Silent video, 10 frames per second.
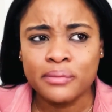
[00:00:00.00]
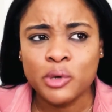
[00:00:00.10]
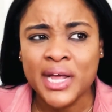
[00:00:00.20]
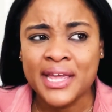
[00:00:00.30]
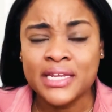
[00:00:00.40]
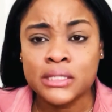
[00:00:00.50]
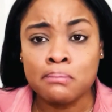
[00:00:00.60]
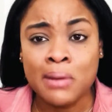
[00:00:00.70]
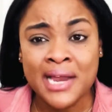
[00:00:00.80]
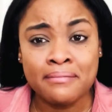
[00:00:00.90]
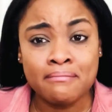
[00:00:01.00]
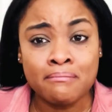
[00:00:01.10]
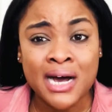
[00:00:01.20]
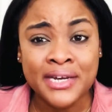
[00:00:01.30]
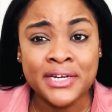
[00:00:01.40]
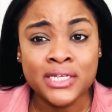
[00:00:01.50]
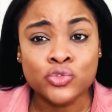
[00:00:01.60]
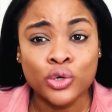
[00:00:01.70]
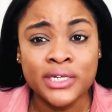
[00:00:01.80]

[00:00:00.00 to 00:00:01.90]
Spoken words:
But again, it's man that's running the